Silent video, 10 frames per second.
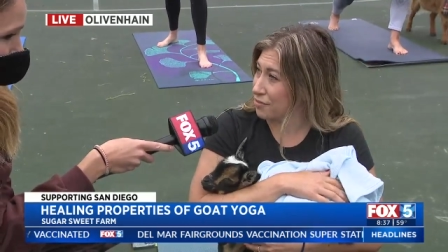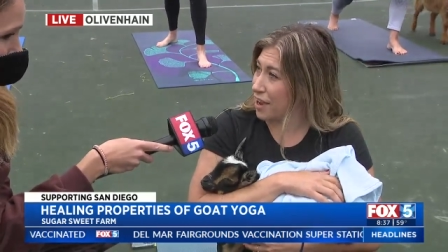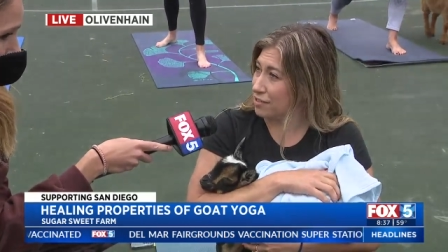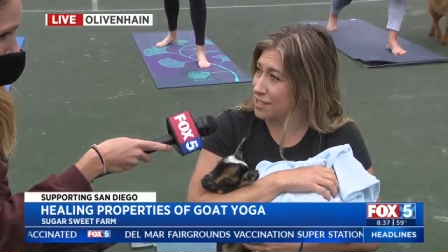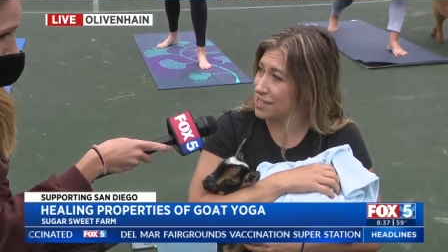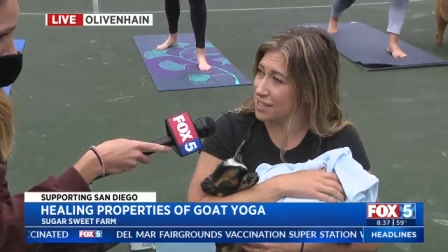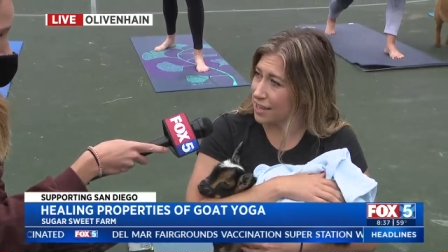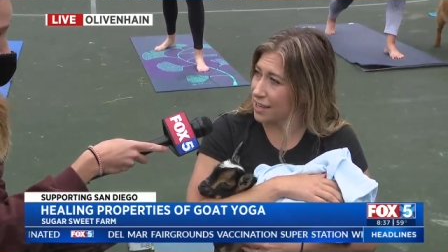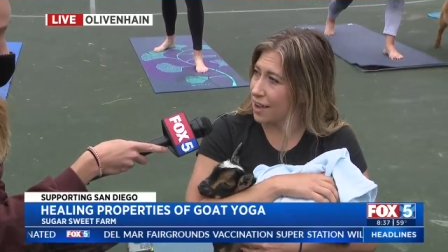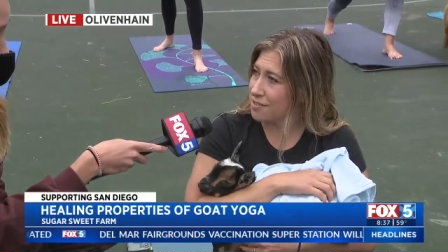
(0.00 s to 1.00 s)
I found
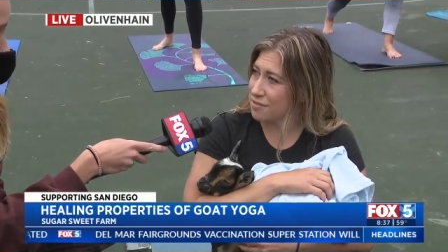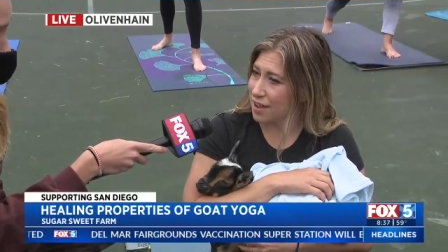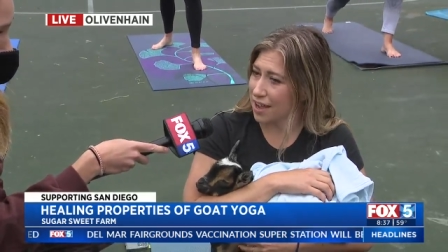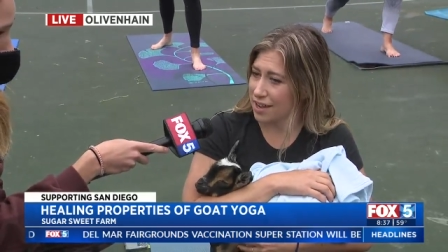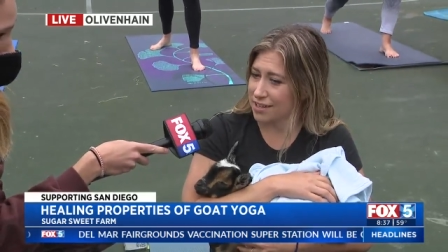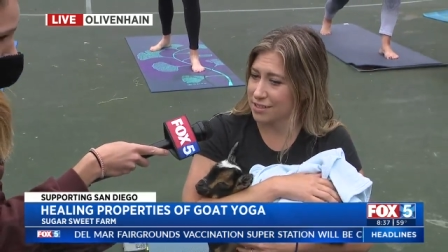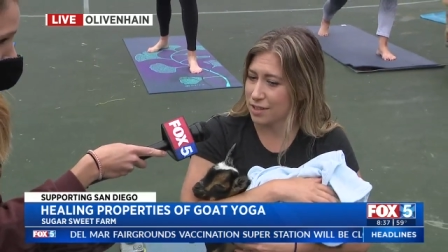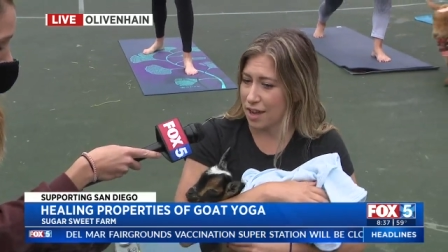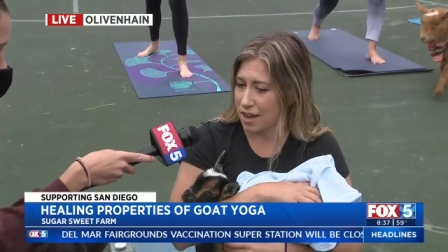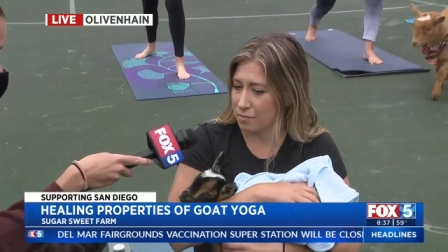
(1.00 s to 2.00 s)
CAF
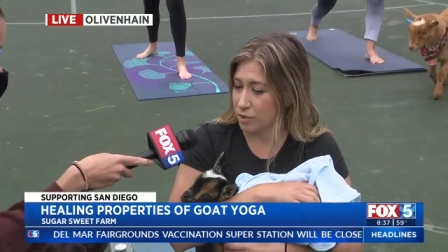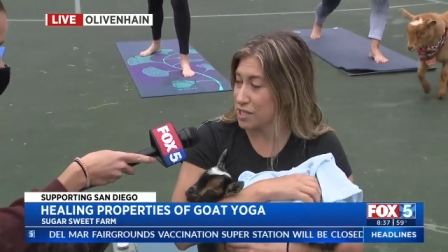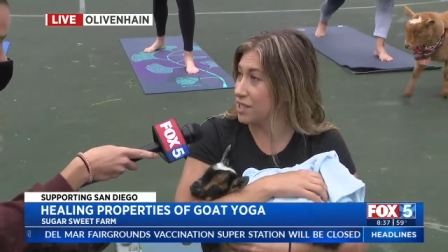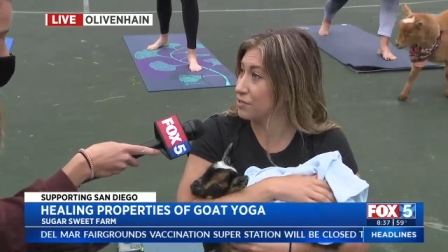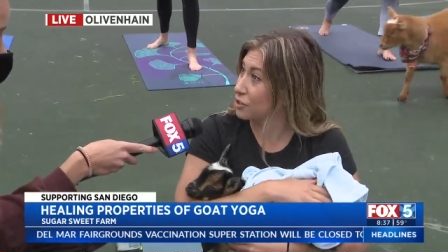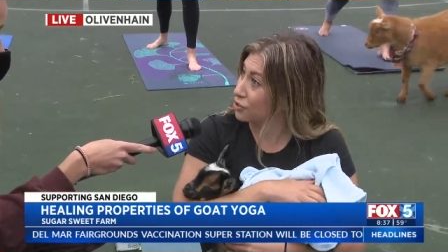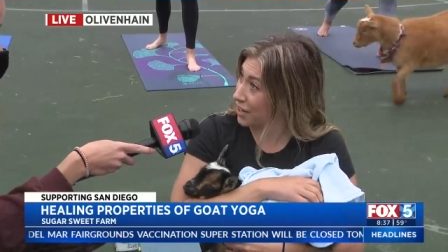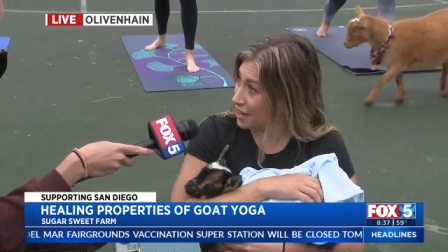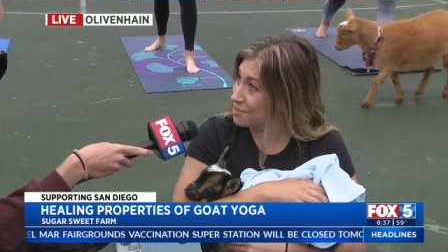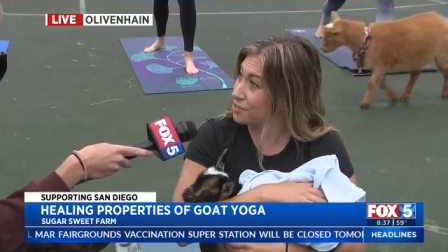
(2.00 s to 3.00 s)
and um, received a
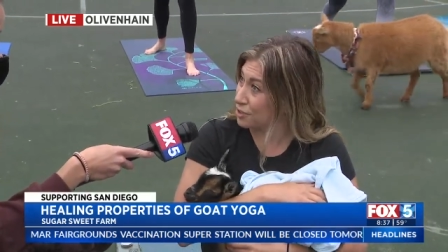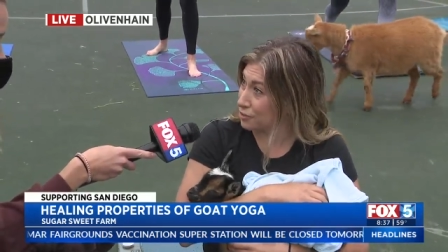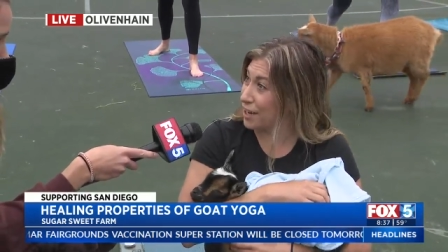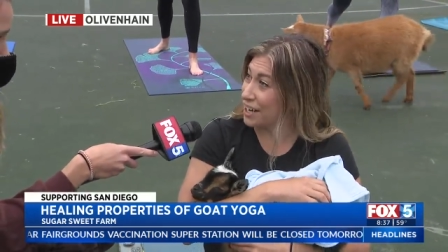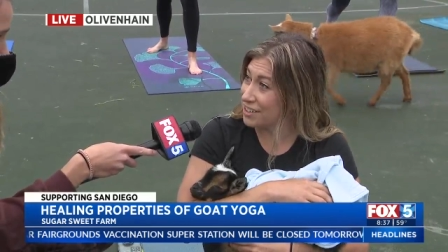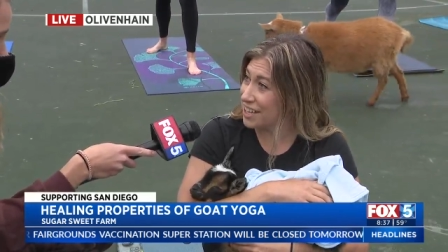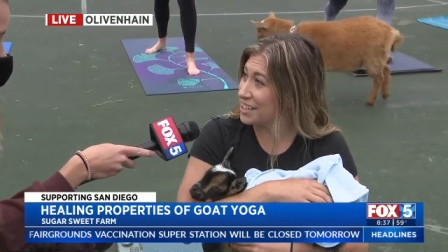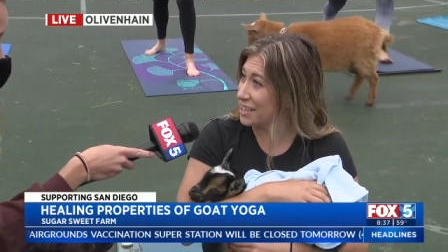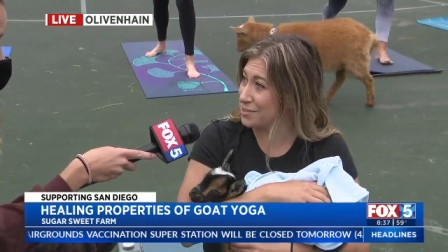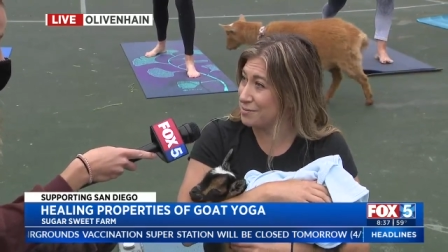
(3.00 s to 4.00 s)
grant for a running
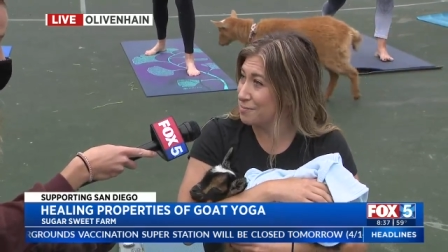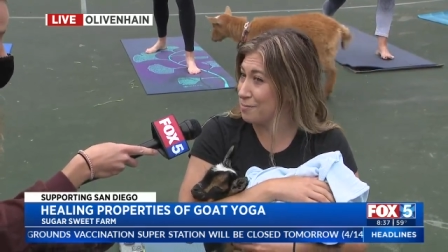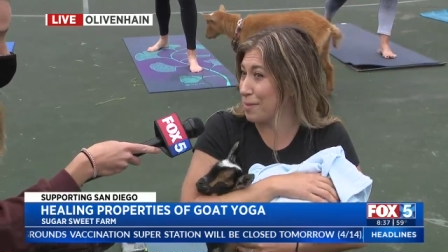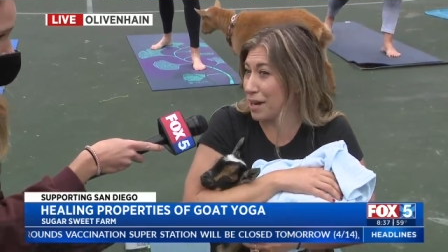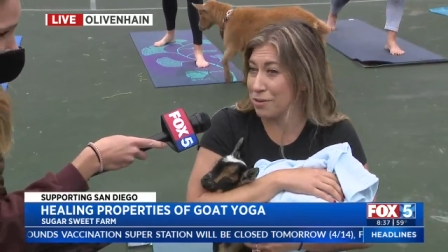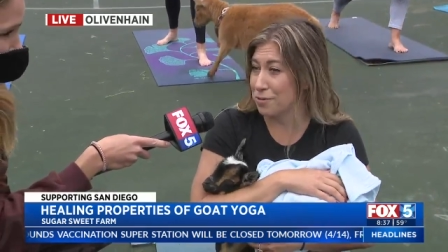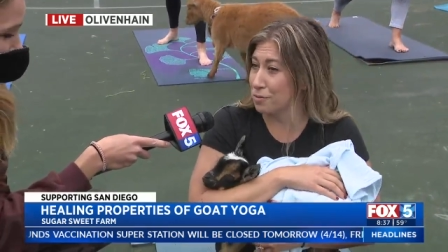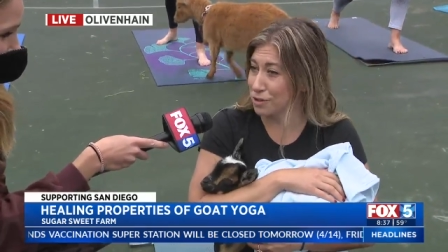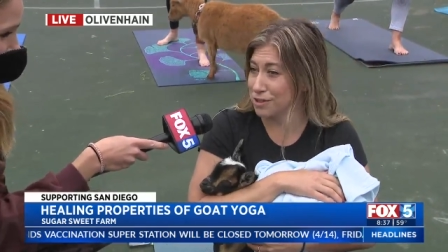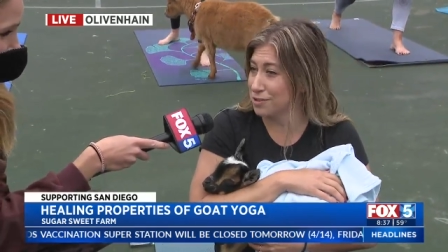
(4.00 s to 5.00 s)
leg and my
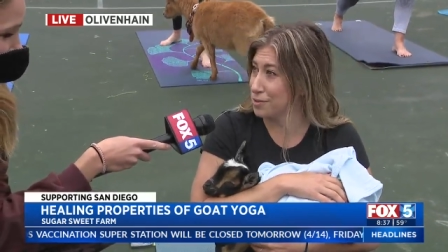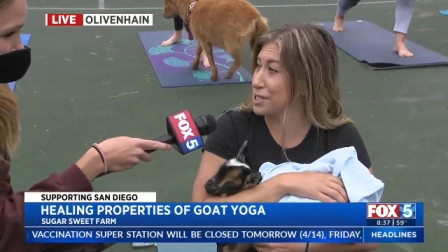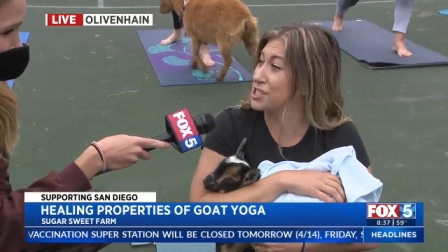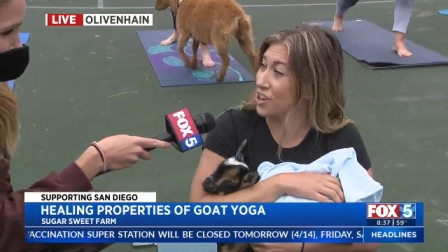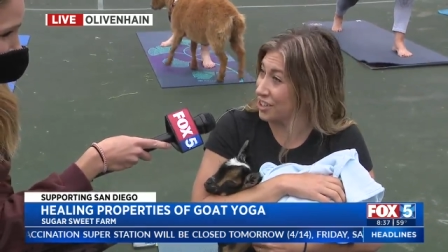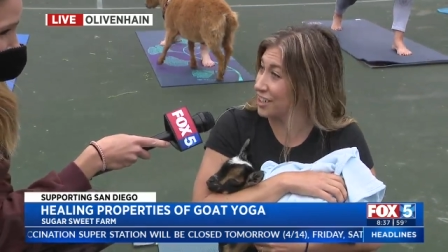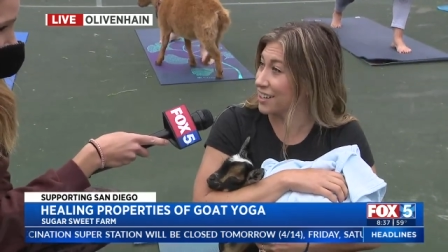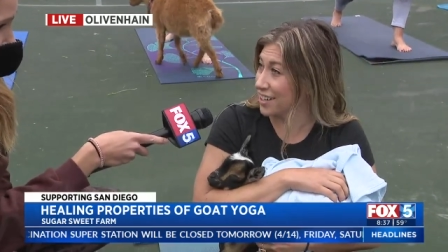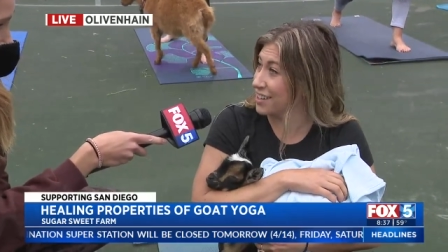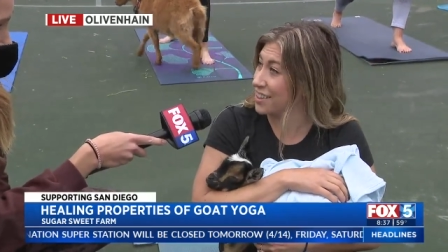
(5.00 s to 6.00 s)
whole world restarted
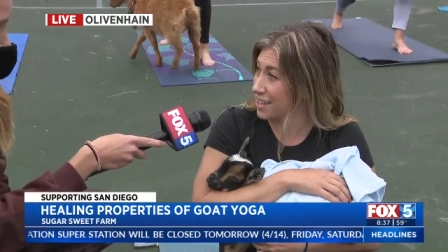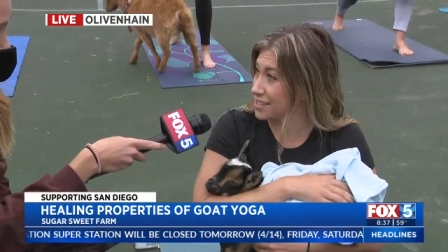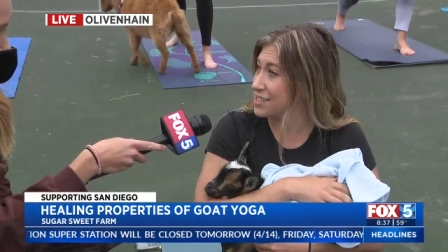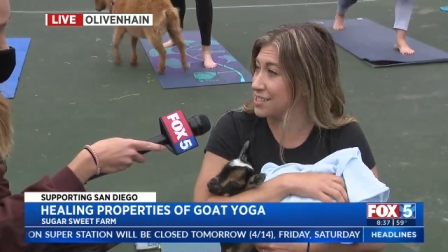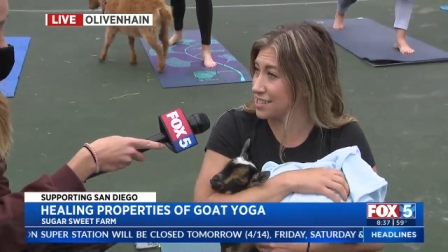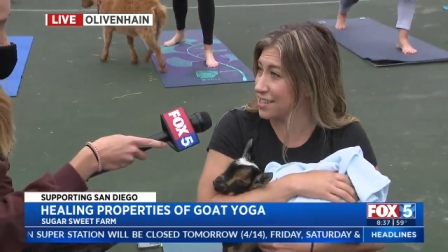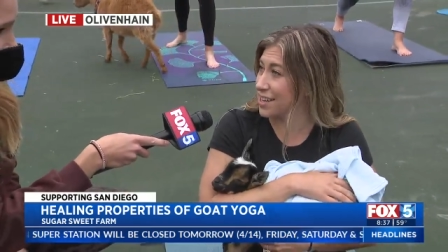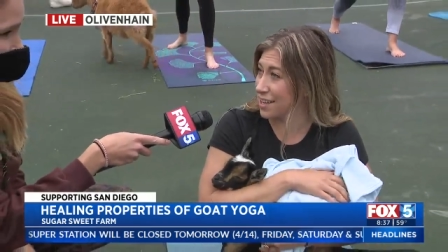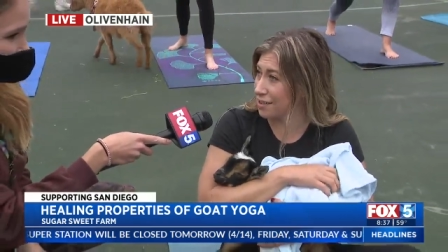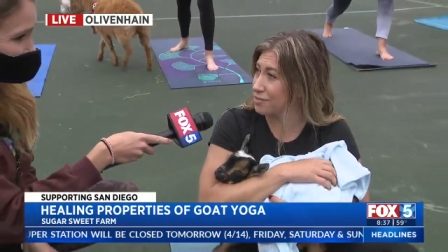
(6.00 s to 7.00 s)
again yeah. thanks to
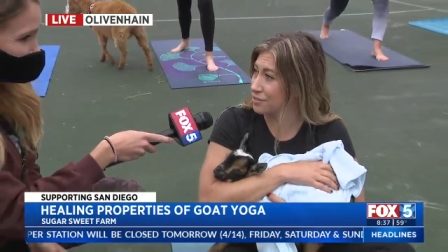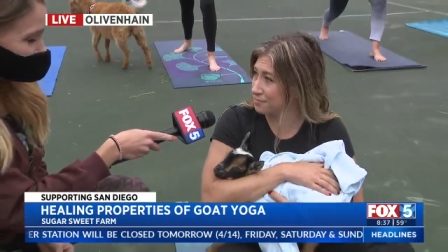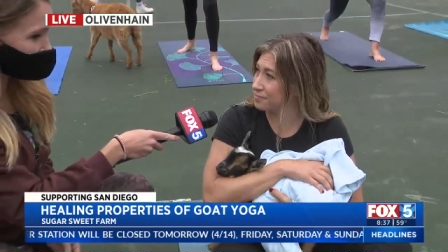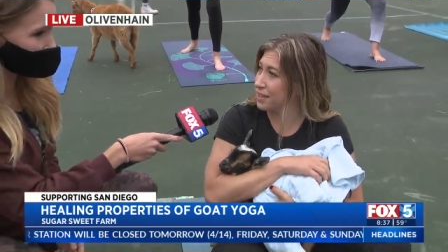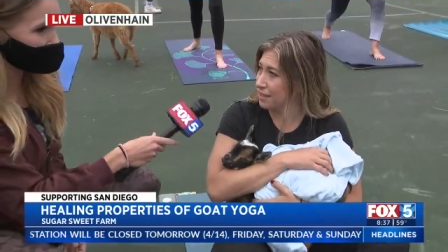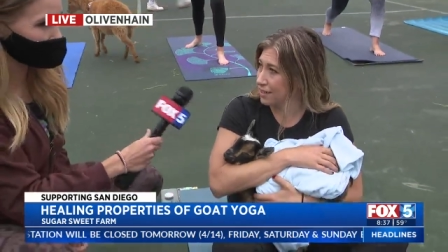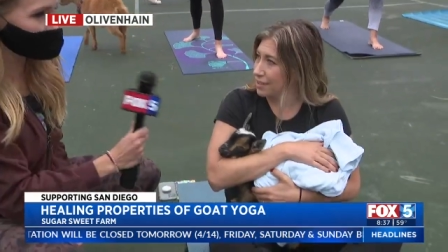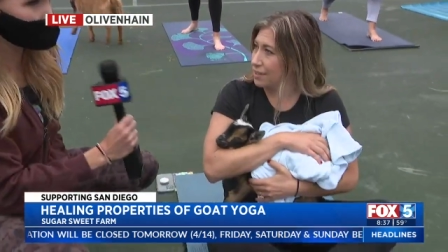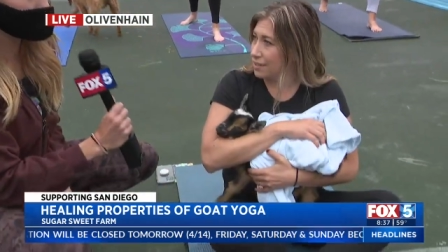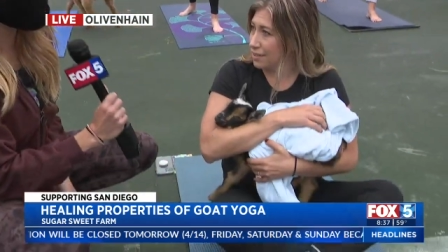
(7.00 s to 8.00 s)
CAF. And I know we have
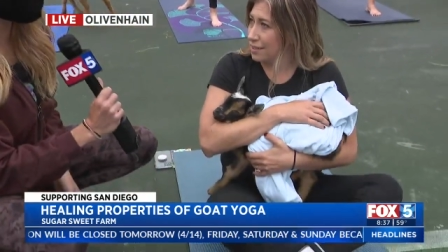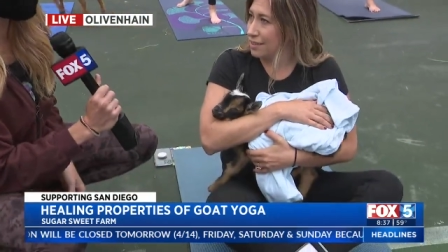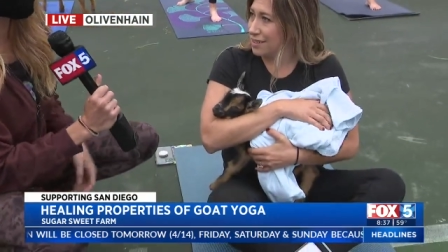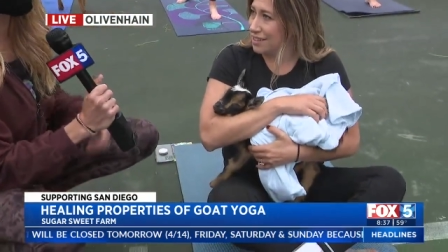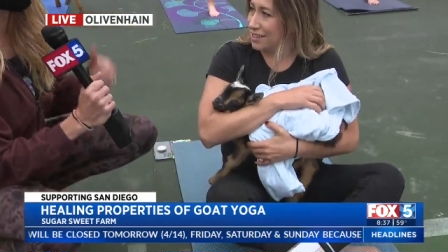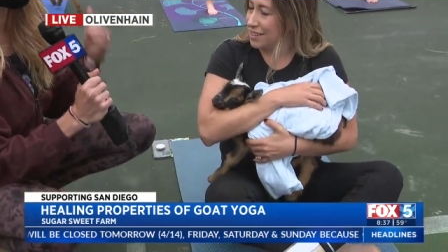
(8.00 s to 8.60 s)
a couple of challenged